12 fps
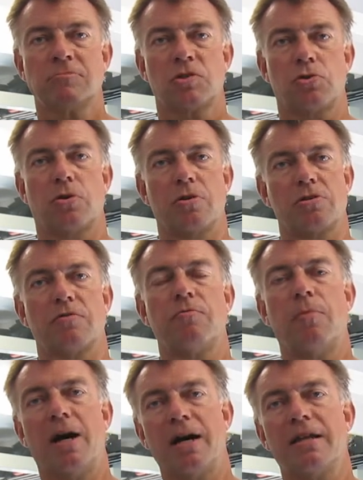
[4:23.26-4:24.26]
choice of
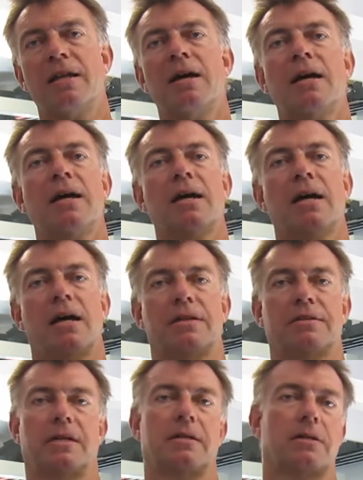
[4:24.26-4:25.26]
mine.
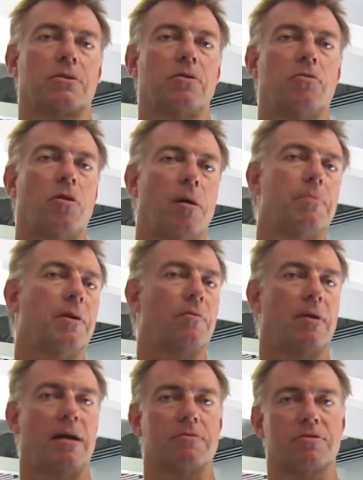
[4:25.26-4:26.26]
And then I go up
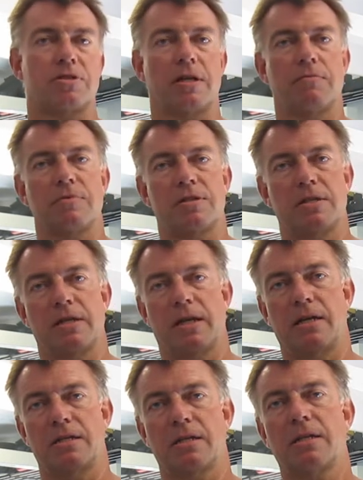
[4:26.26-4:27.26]
around 70,
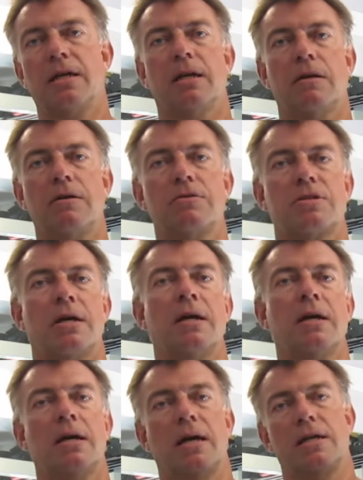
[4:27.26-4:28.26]
80 kilos,
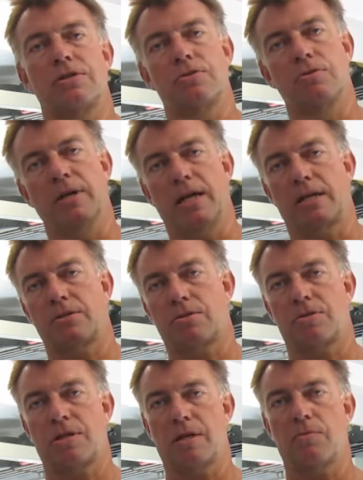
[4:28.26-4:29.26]
and do 8
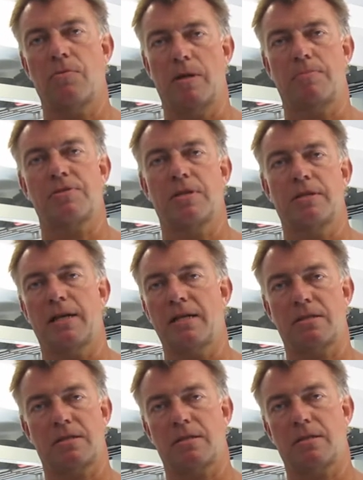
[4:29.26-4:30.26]
to 10 reps, and
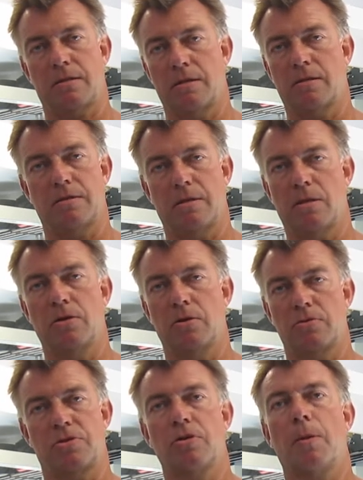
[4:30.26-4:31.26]
that's the
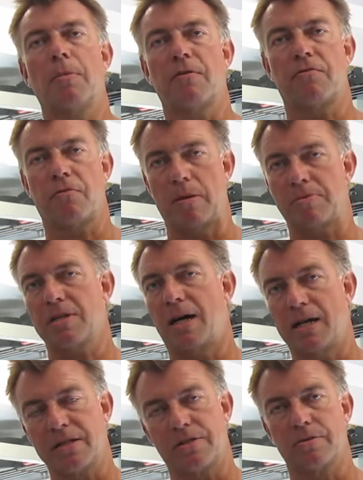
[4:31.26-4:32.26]
lowest number of reps
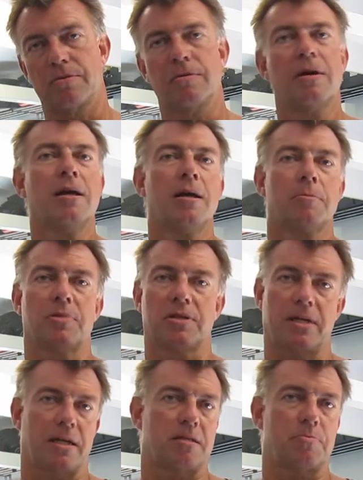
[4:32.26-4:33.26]
I do. But
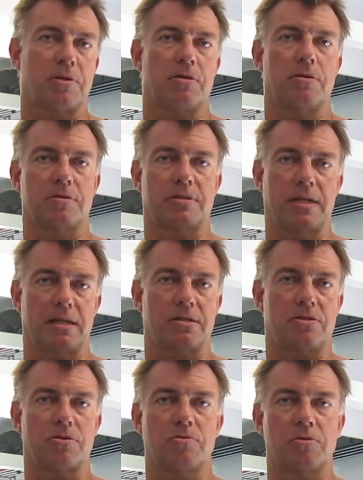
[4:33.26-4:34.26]
that is because that
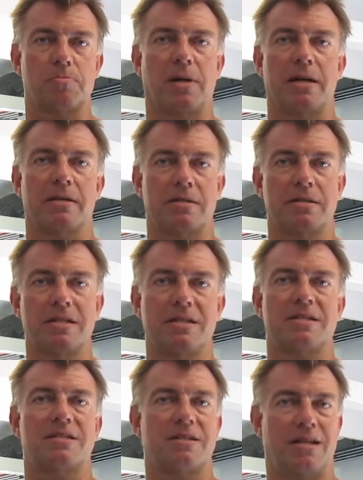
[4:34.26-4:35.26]
suits my
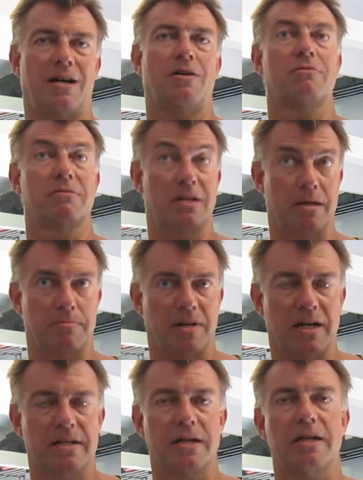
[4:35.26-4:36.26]
needs now at
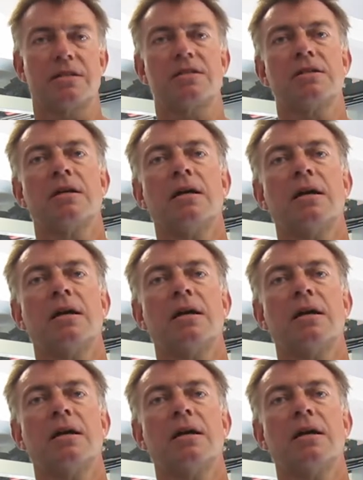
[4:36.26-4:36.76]
my age.